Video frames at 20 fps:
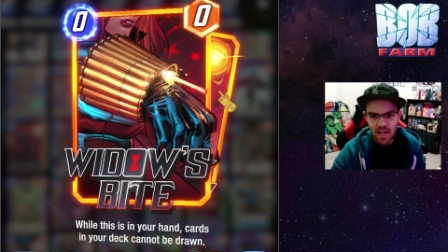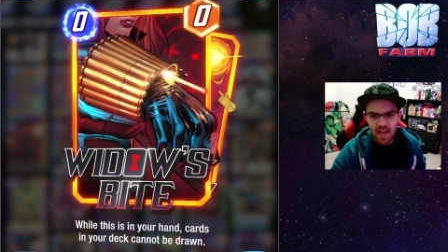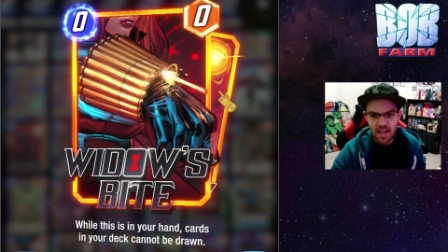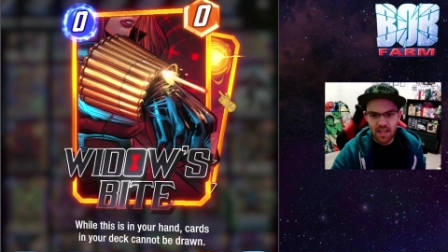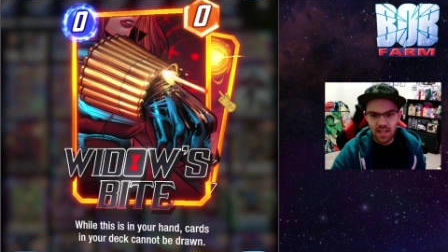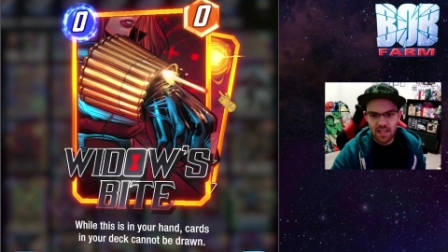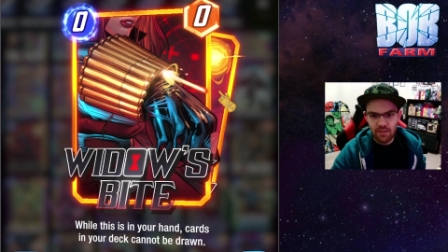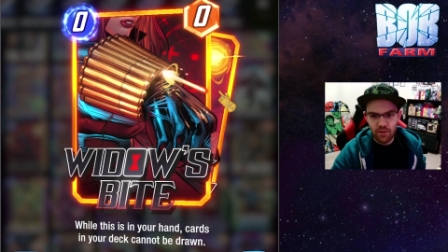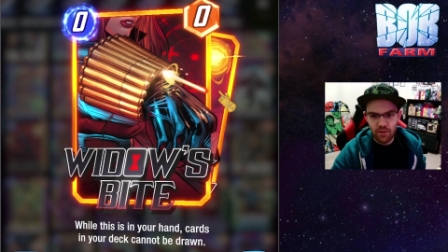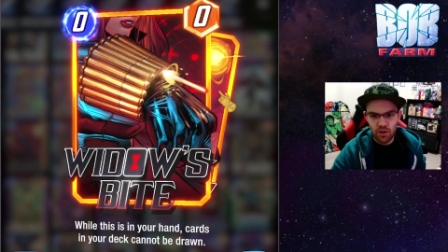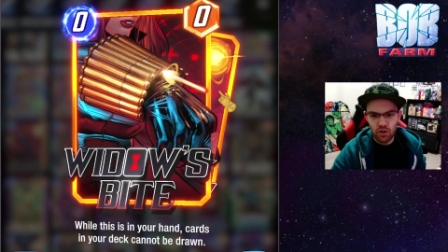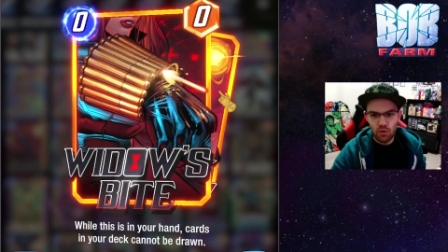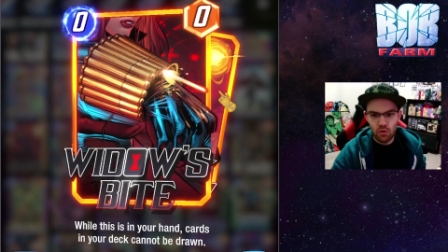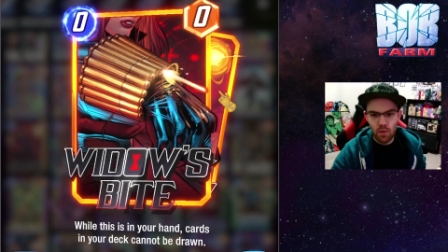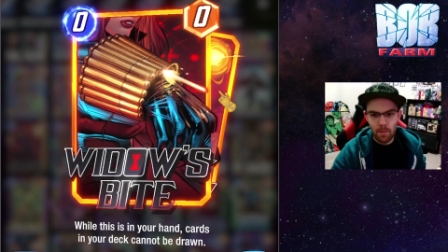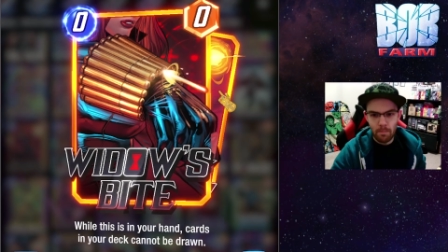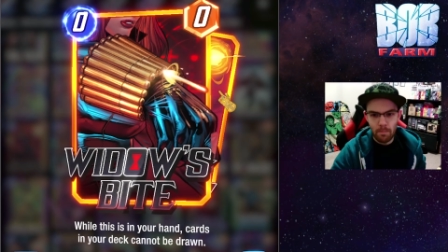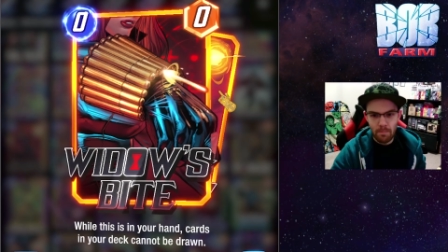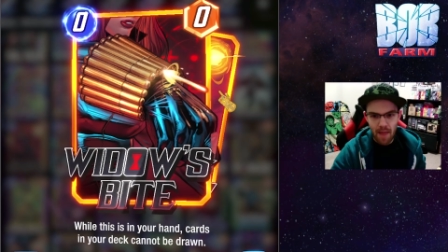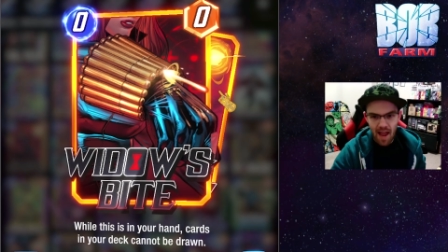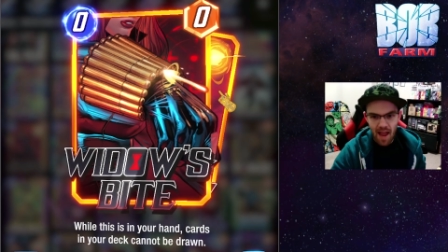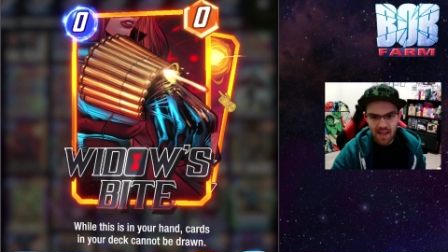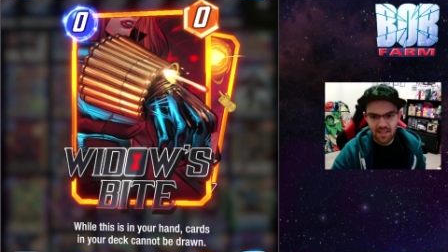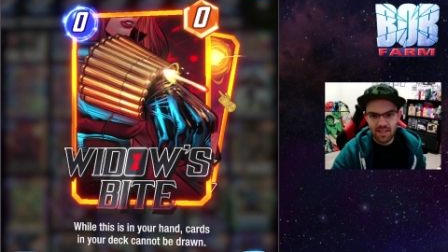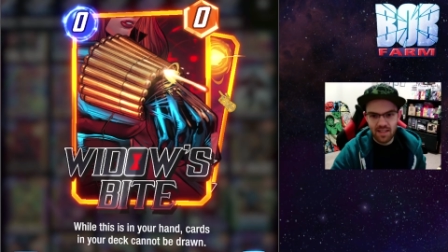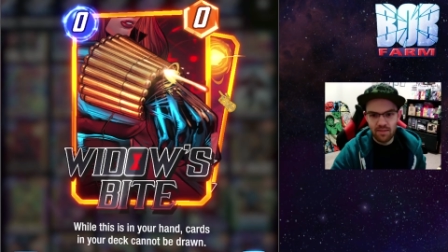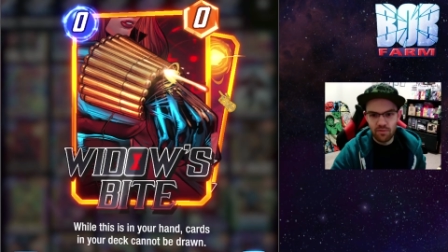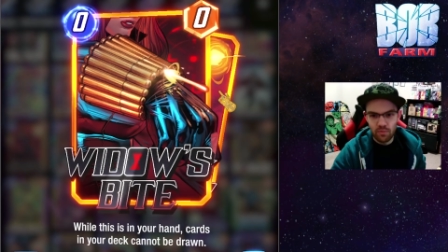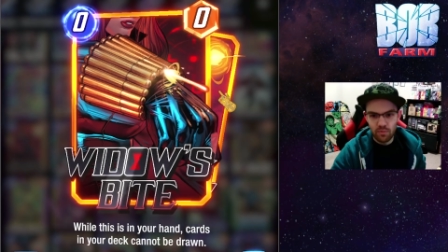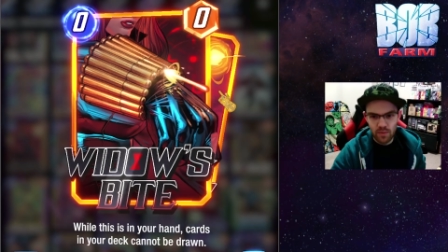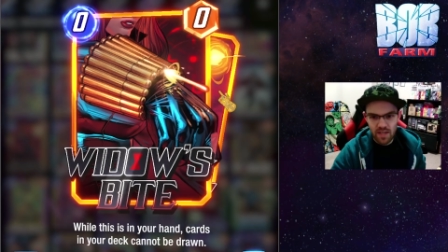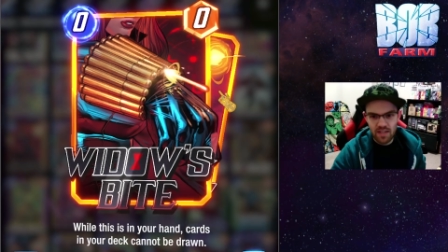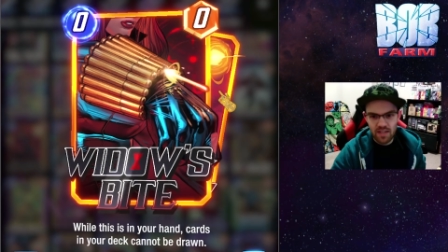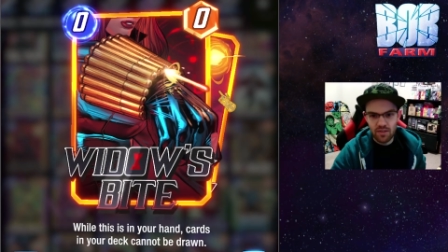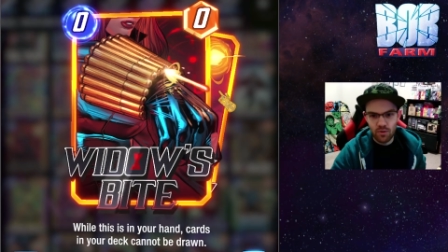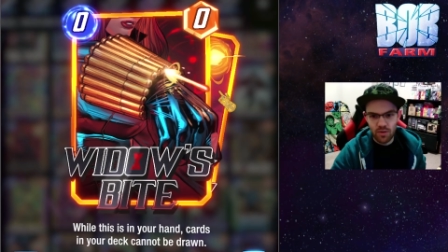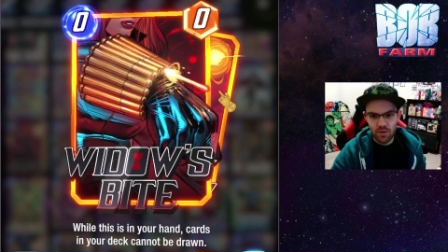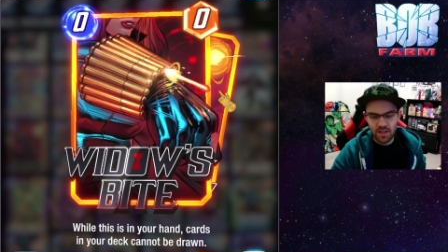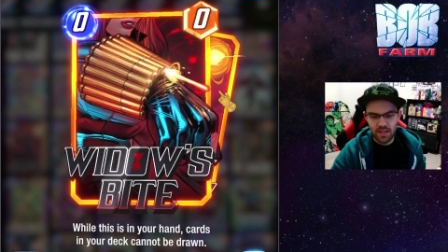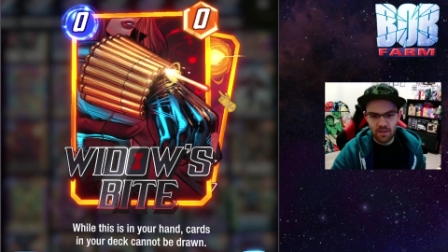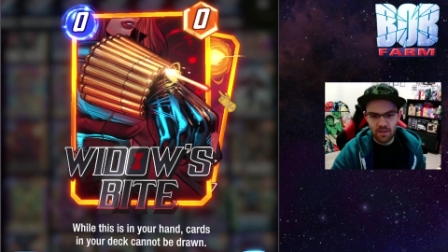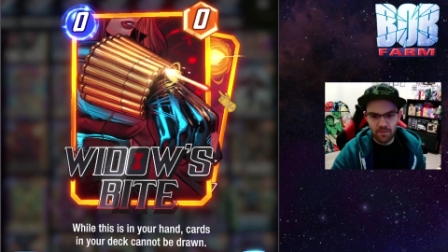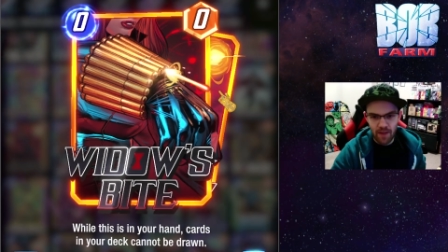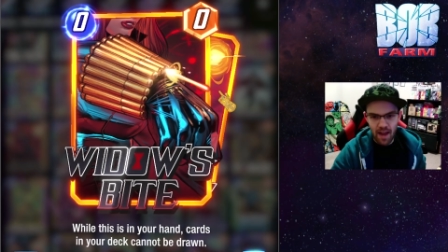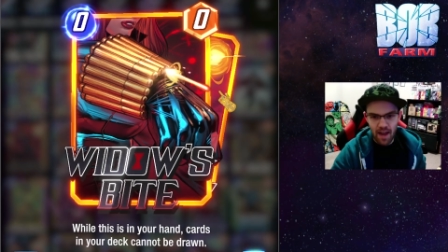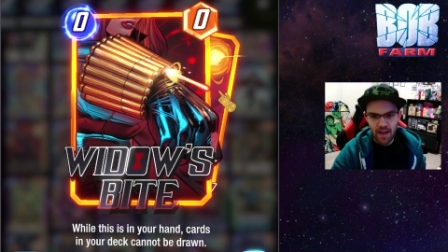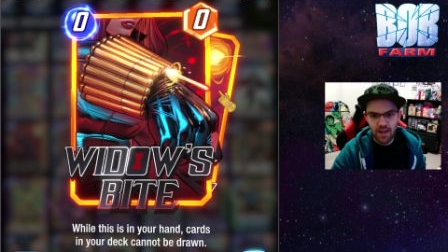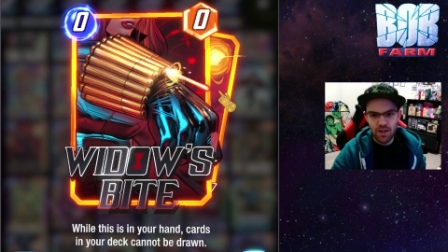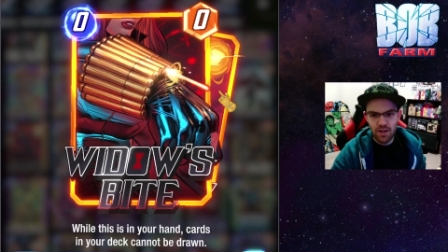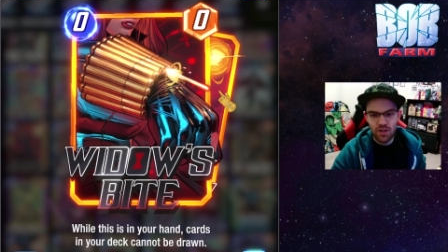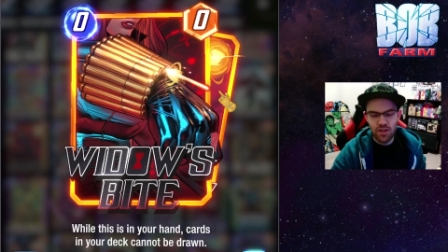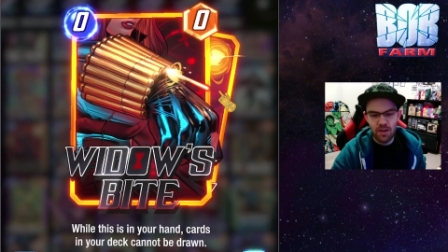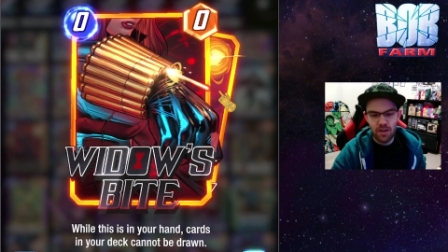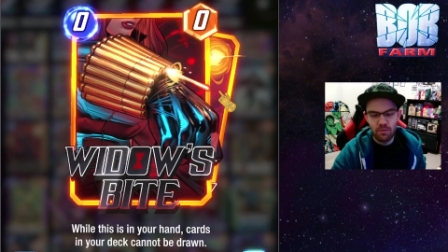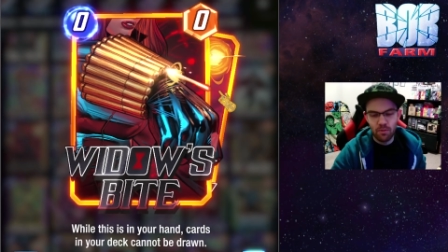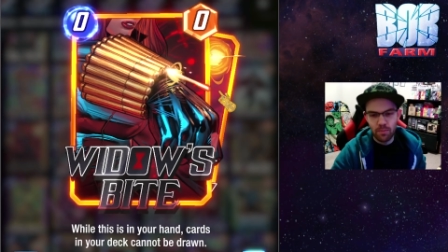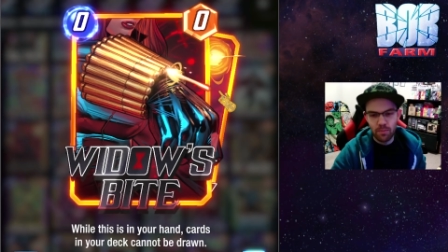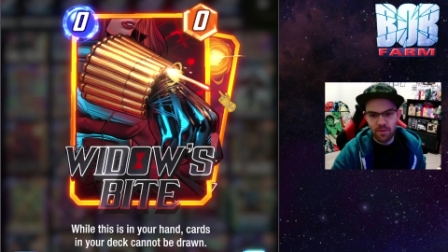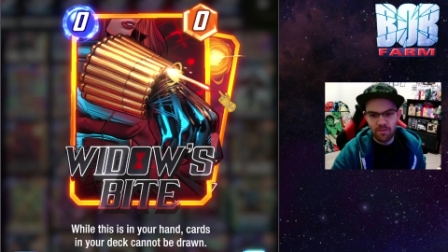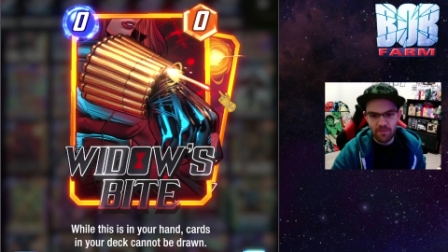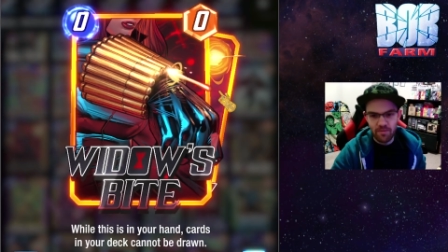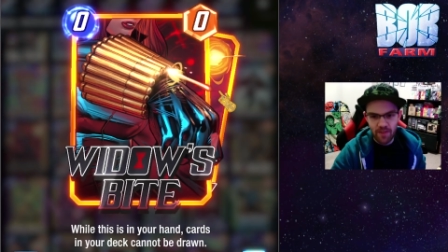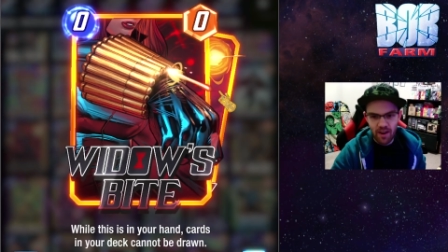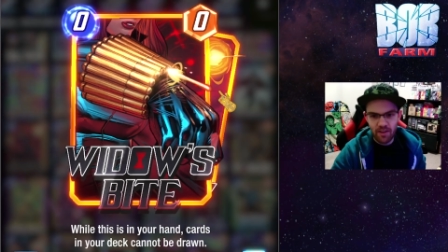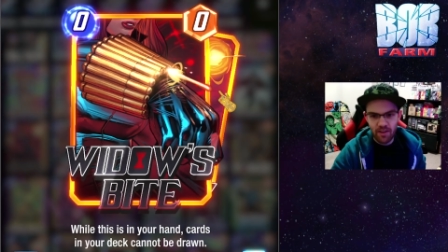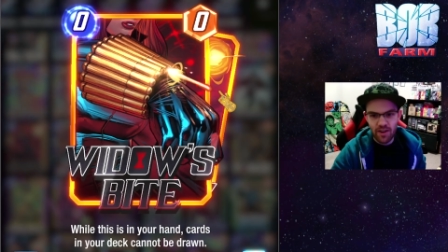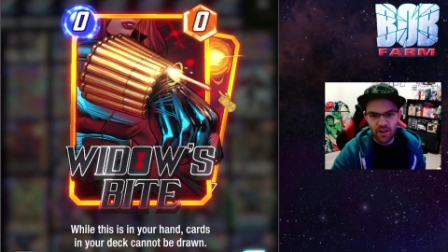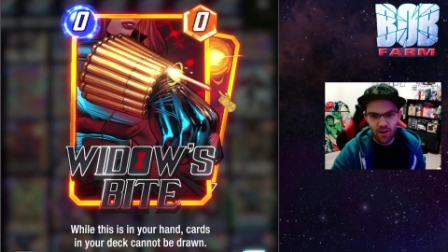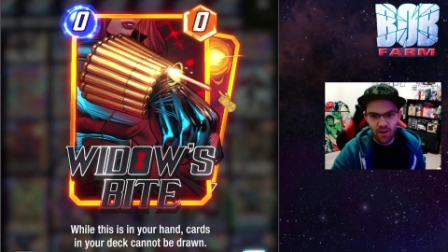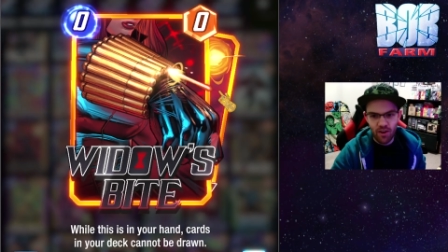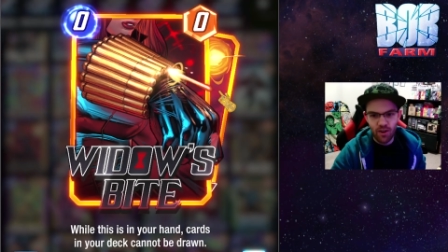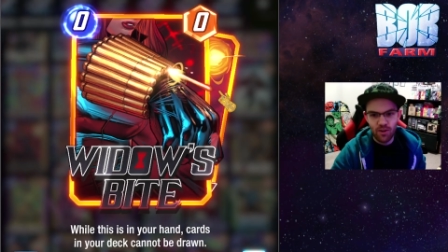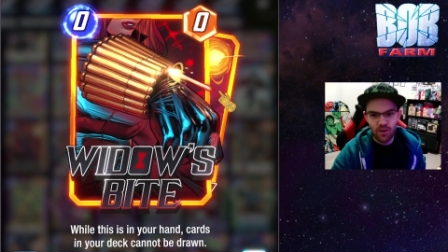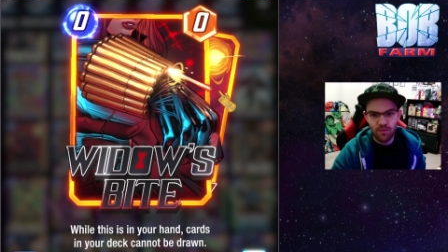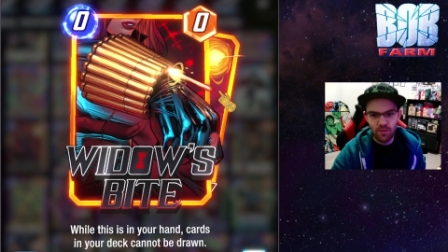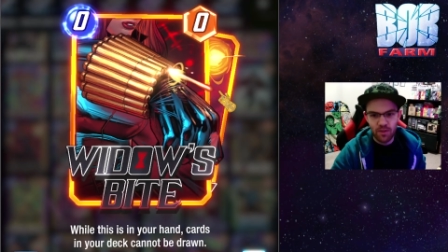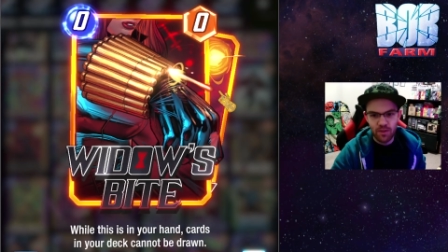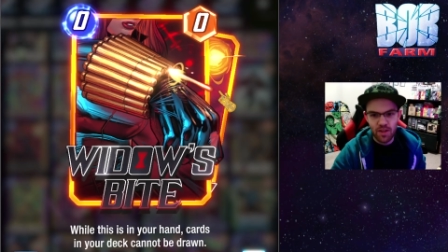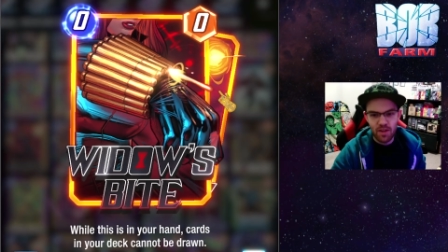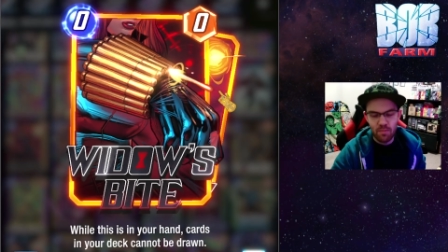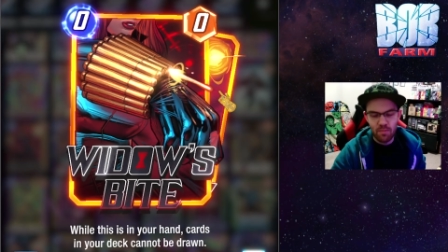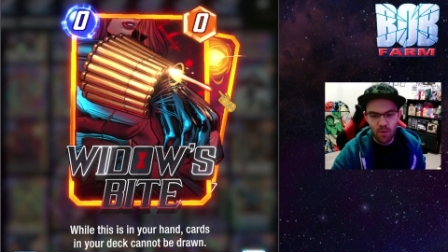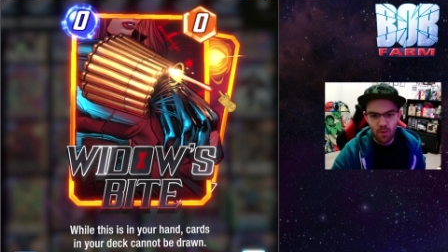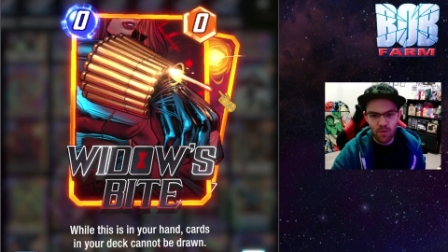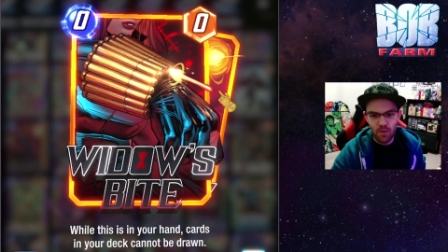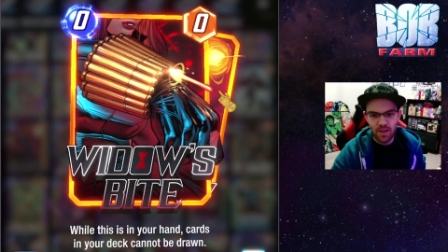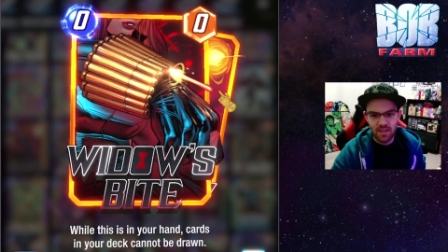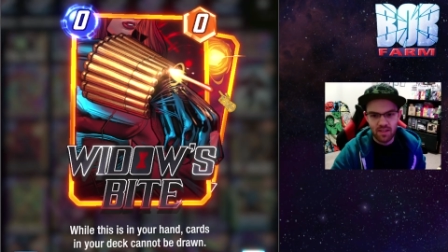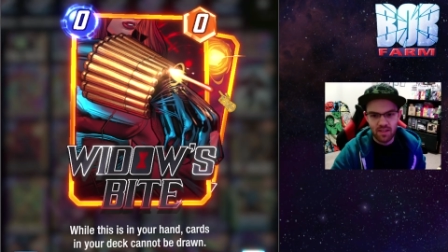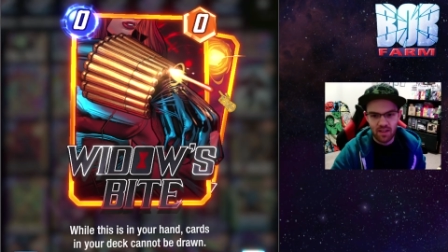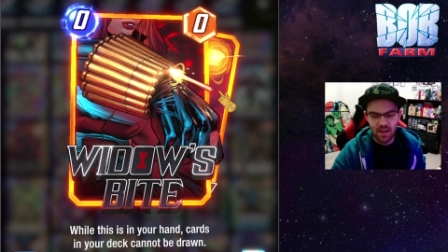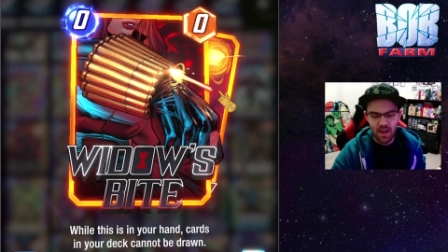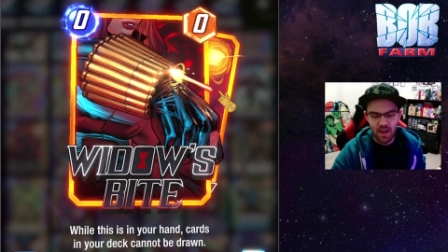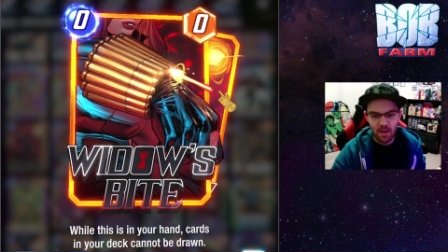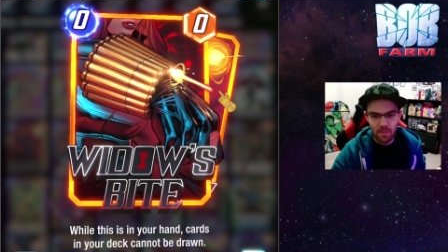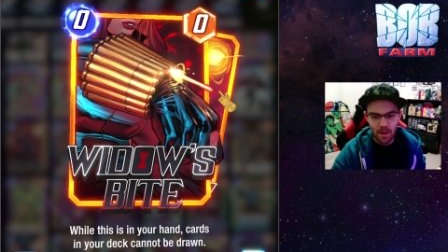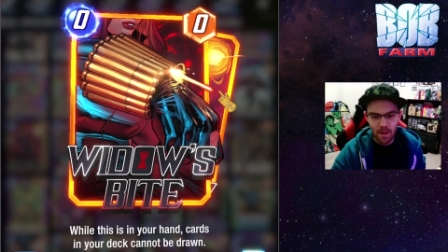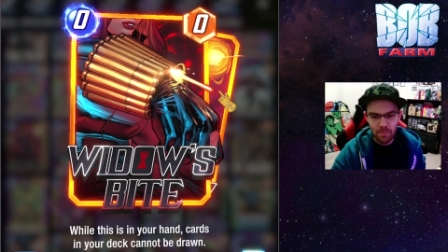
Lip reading: giving you a massive resource advantage that will be very hard for the opponent to come up